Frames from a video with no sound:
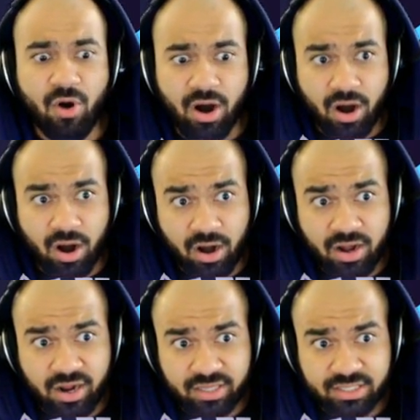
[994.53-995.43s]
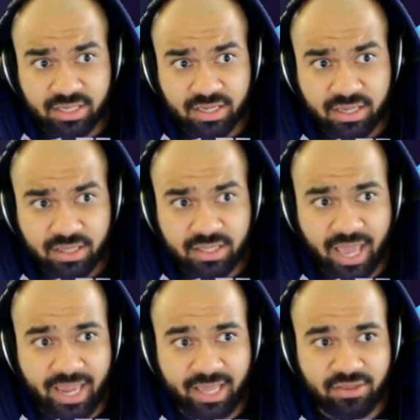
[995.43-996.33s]
What?
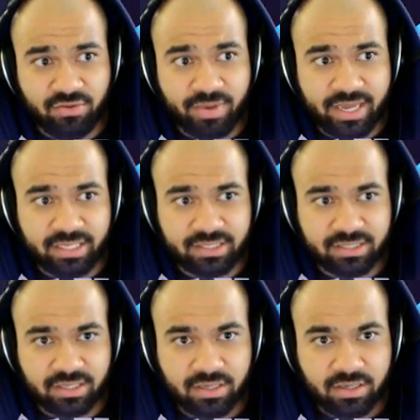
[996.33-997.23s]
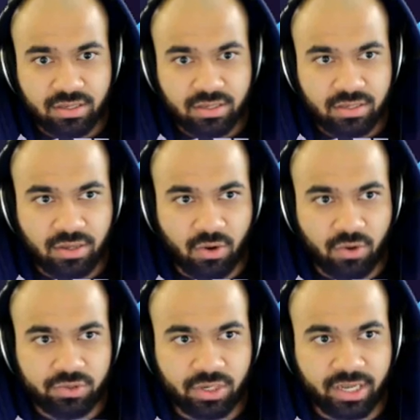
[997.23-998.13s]
The Aether base? Yo,
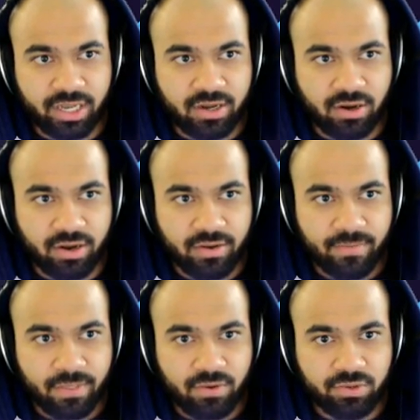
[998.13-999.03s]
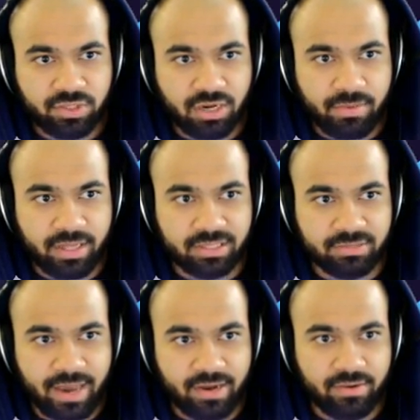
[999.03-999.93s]
who's trying to get caught? Who's trying to be in
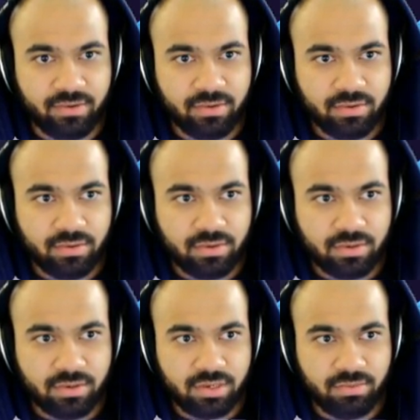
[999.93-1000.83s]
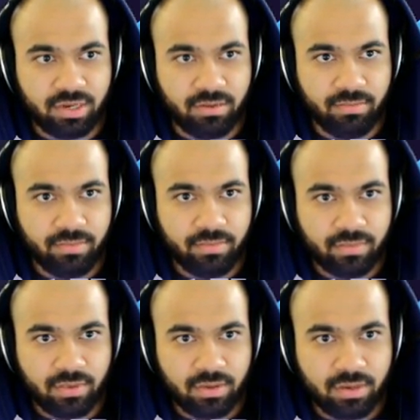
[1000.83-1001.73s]
this battle? Come, come.
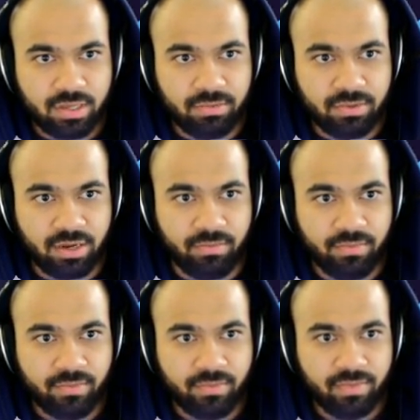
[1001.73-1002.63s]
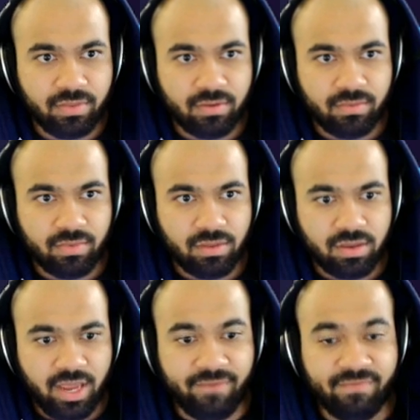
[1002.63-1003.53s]
Come, come.
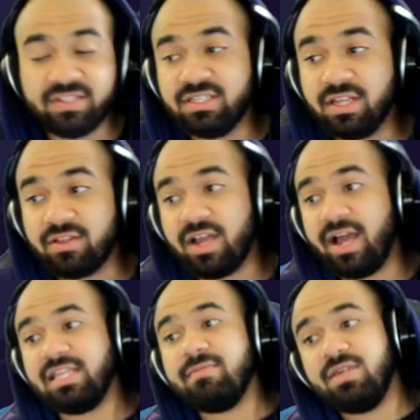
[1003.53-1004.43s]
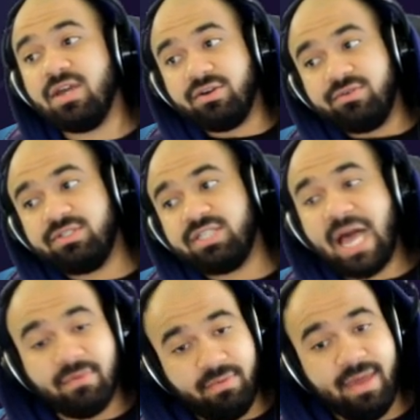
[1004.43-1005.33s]
If this is another goddamn Yungoos,
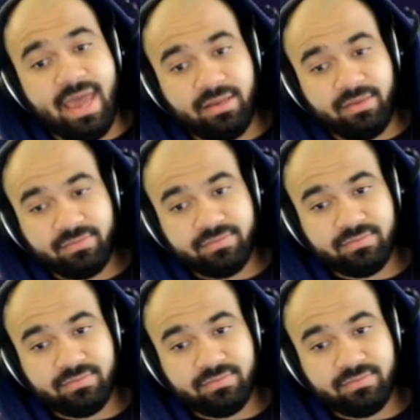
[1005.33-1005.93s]
I'm gonna be mad.